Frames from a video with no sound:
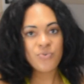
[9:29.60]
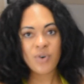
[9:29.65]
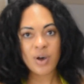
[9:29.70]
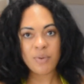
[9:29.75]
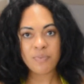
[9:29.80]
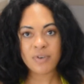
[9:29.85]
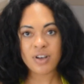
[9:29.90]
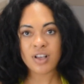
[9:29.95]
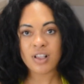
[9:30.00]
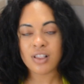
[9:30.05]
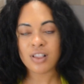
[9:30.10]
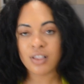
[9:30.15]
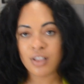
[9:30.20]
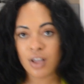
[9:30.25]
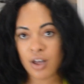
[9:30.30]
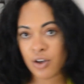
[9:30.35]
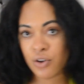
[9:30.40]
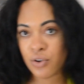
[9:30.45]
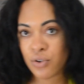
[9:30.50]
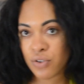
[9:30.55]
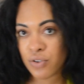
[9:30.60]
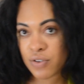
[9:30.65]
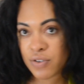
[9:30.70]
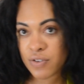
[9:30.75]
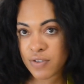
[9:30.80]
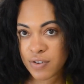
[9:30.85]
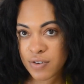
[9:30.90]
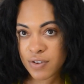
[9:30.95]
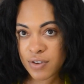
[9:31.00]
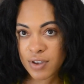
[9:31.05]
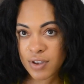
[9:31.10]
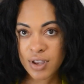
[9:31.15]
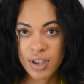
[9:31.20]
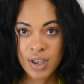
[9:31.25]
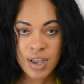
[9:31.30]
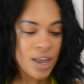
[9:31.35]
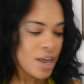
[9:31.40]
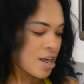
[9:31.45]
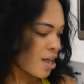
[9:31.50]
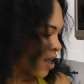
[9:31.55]
up close.
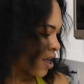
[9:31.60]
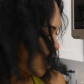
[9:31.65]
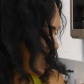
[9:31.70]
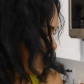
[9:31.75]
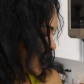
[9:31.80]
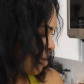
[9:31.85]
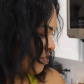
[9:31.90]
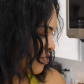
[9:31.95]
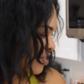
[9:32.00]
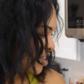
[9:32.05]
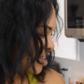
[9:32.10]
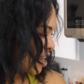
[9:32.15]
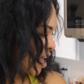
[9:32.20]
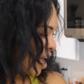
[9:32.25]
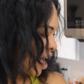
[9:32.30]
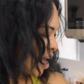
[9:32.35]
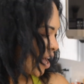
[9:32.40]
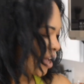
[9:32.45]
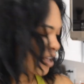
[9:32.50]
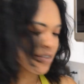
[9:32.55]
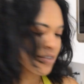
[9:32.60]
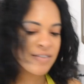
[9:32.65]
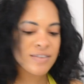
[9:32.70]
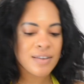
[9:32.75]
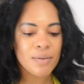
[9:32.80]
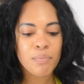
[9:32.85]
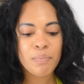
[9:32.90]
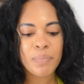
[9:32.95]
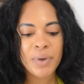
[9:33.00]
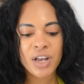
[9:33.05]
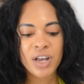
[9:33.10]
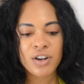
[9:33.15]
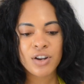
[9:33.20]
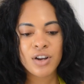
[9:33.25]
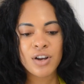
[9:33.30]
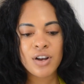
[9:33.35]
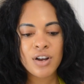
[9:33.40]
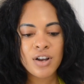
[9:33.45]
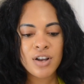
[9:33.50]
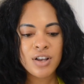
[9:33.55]
I'm just gonna add some
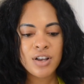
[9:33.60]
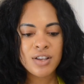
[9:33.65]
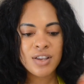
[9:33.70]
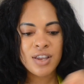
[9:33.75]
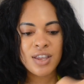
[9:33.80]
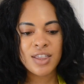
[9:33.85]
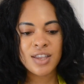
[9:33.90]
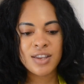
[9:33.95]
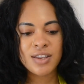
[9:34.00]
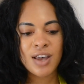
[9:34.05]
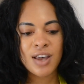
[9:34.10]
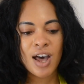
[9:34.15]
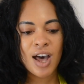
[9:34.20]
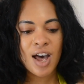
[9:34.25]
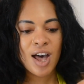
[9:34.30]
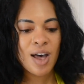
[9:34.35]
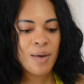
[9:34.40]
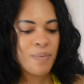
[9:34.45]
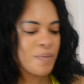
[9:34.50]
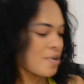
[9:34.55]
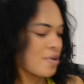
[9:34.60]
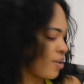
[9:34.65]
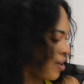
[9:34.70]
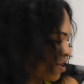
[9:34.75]
butter to the top